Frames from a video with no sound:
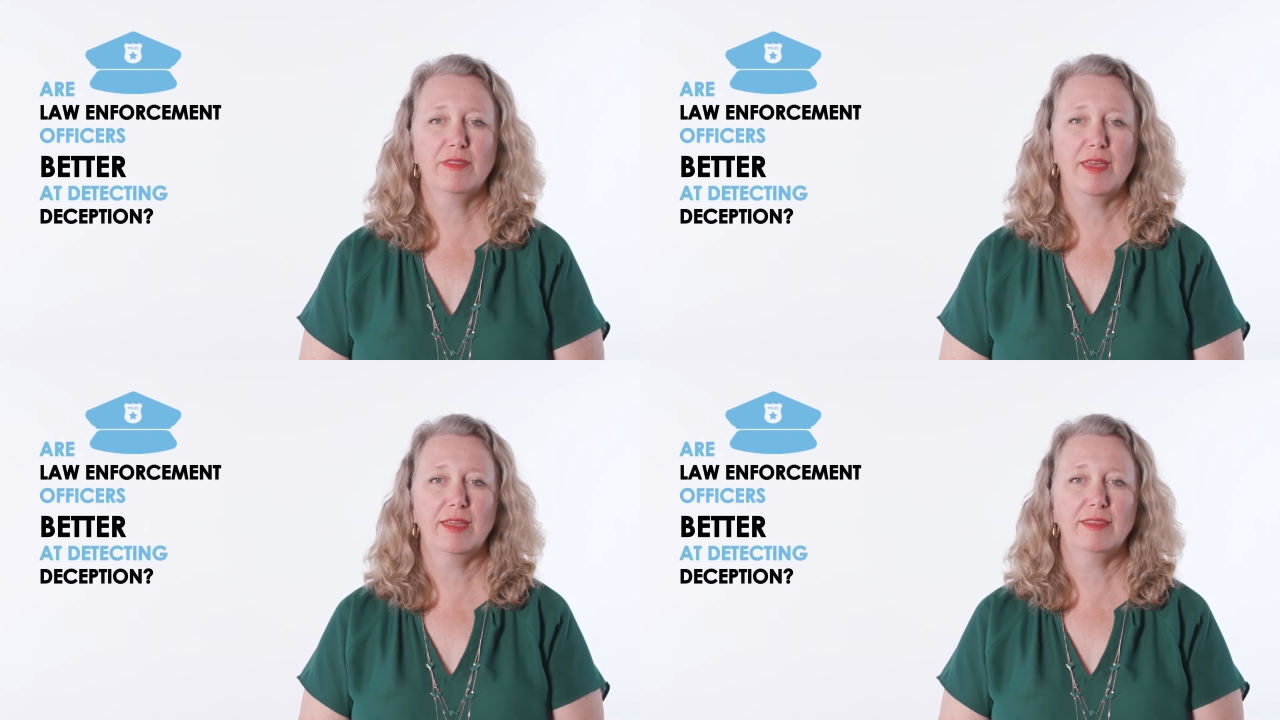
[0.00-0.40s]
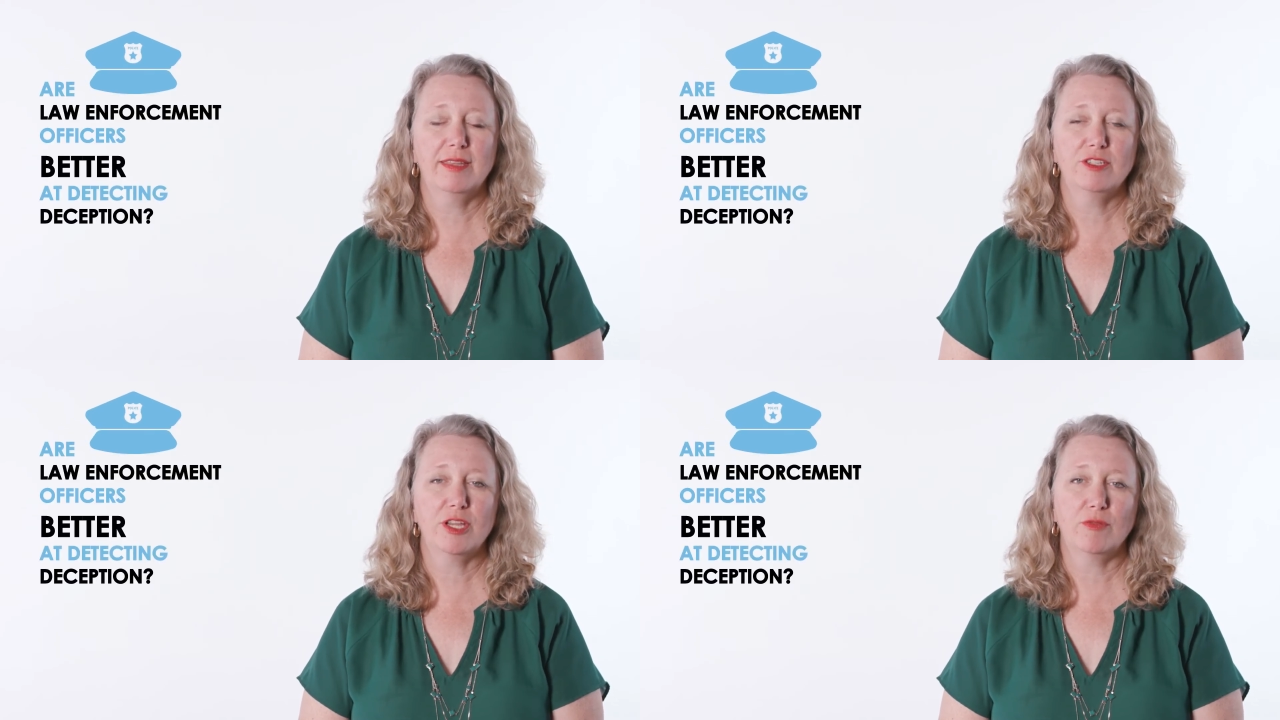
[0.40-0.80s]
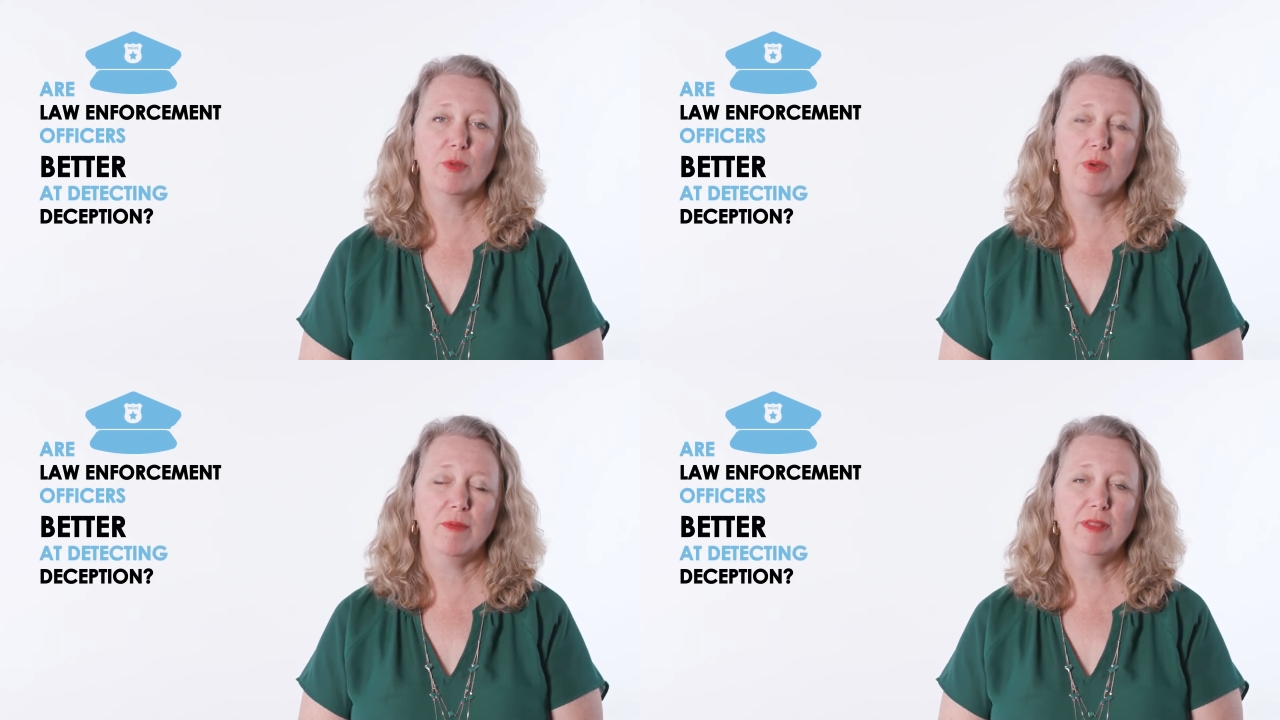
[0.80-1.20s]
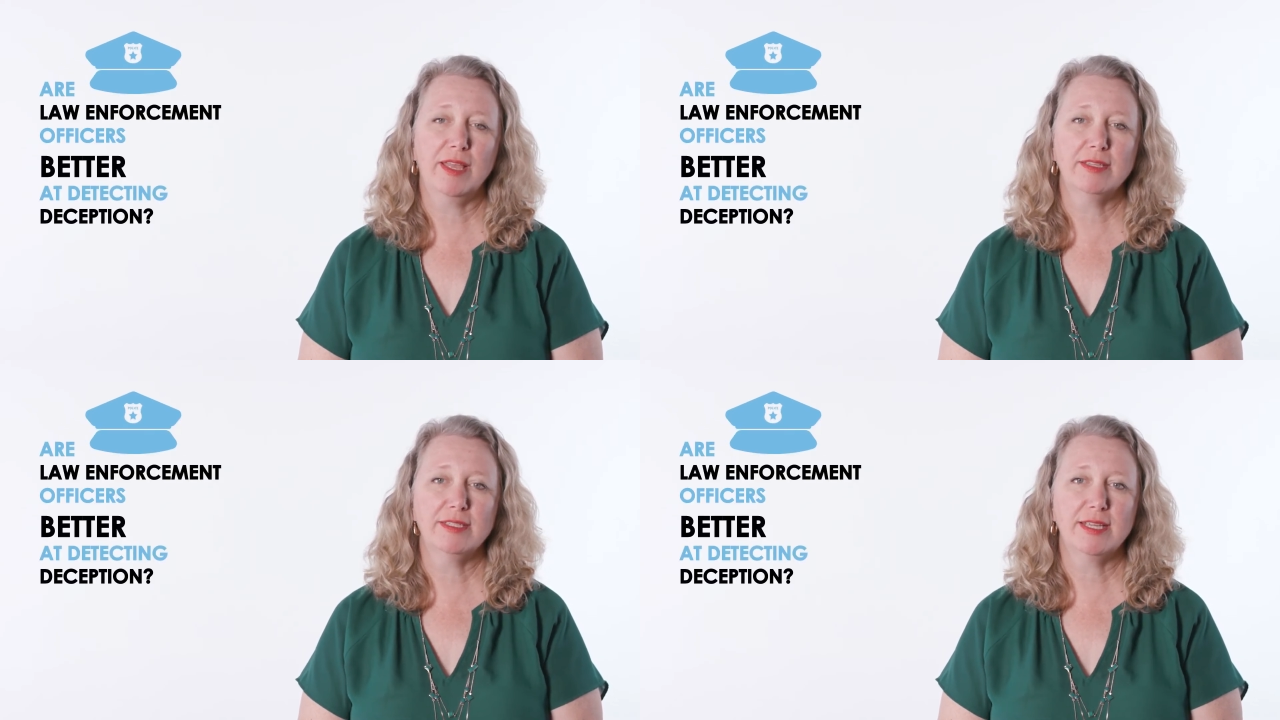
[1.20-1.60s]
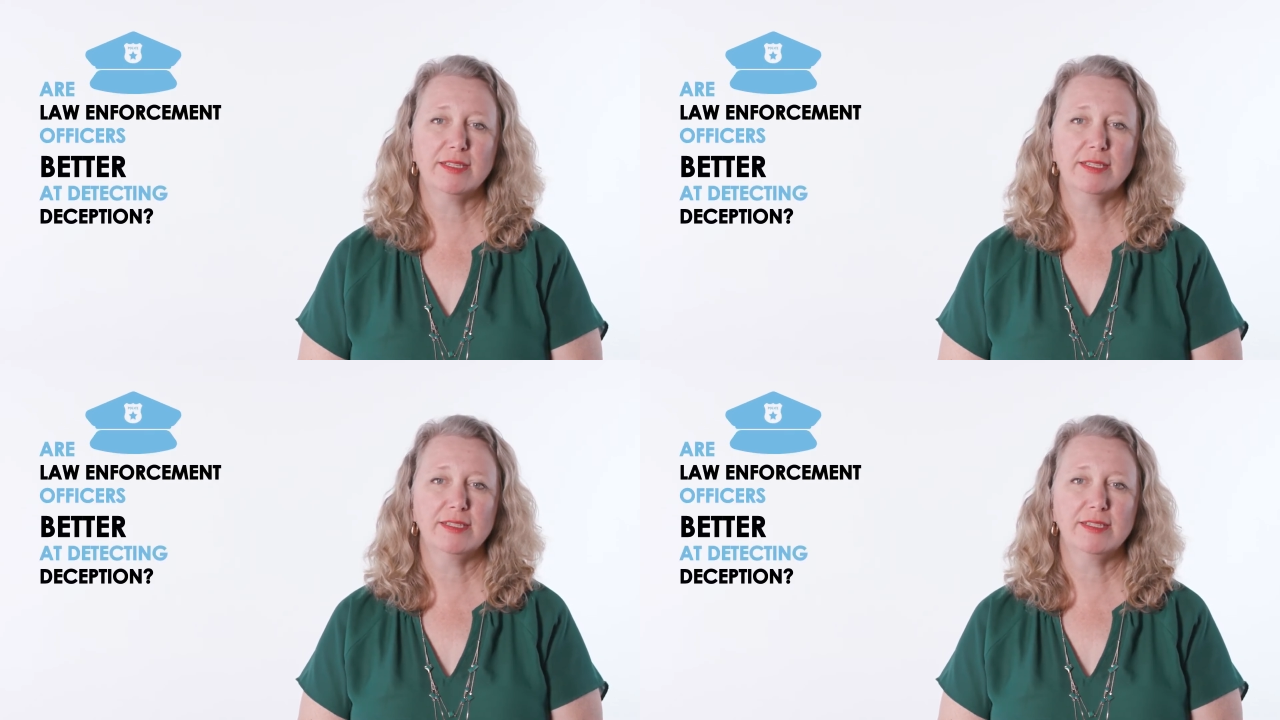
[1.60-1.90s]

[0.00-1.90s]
than the general public at detecting